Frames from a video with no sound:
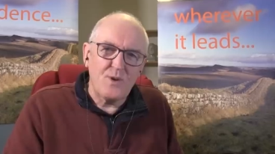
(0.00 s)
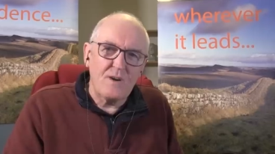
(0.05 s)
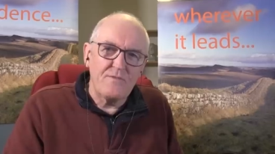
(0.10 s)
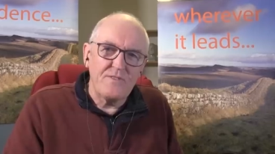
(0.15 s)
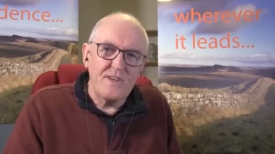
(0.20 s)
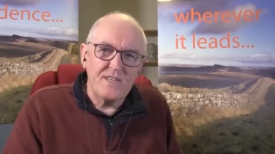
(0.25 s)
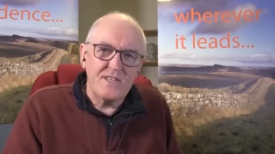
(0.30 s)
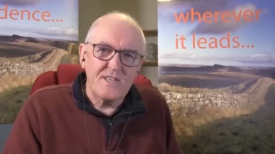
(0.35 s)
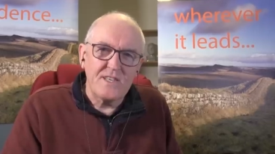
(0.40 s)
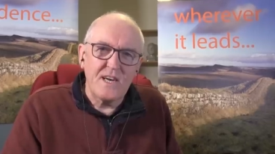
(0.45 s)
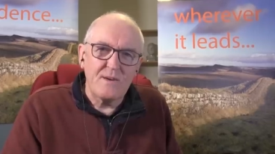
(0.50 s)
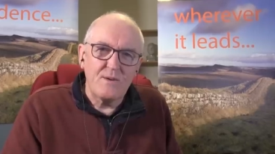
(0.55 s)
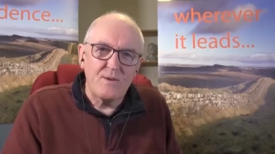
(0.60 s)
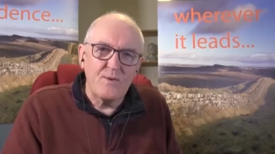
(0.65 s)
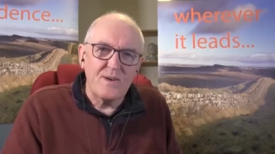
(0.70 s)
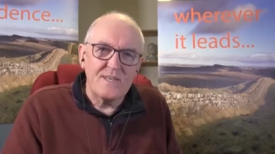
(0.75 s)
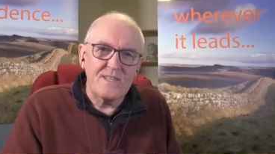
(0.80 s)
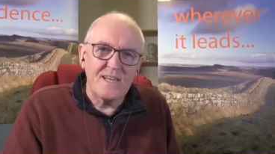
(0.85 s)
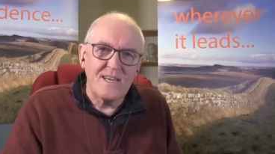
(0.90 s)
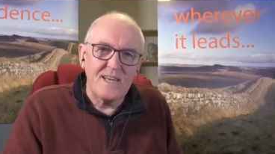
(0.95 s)
years ago. We
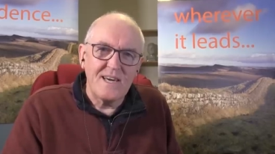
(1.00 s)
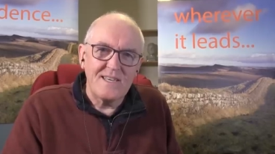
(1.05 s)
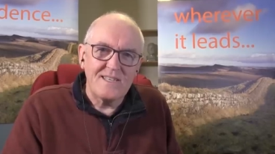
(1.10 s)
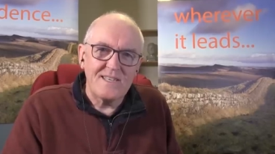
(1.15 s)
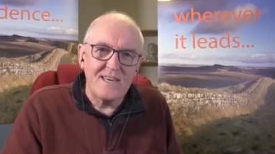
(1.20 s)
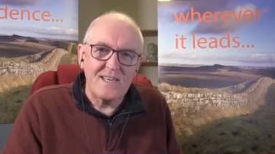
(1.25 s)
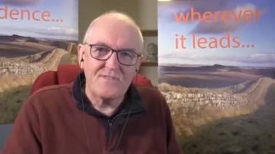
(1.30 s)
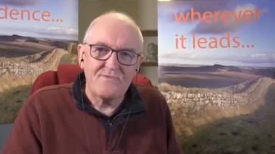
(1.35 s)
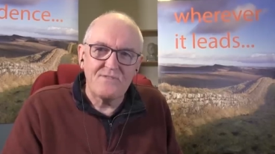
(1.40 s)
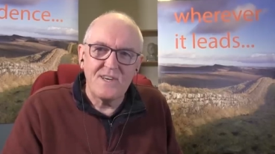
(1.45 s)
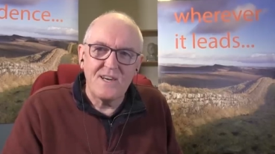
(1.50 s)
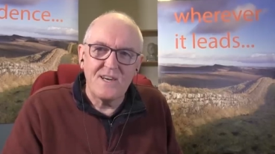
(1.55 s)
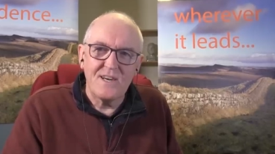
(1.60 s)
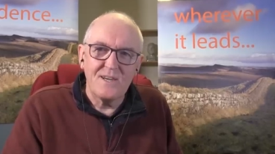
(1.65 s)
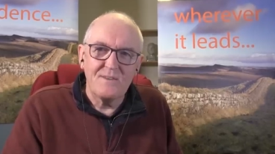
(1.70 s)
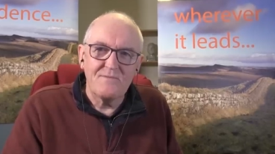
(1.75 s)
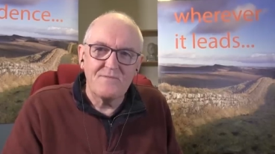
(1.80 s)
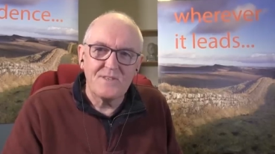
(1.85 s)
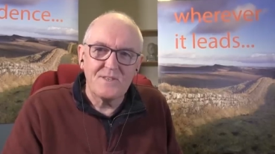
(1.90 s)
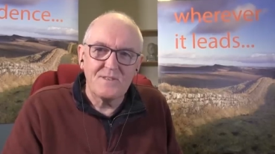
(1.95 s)
went to latex free
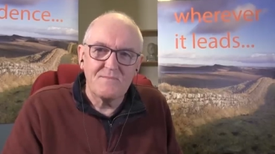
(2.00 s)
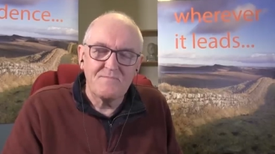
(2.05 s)
gloves.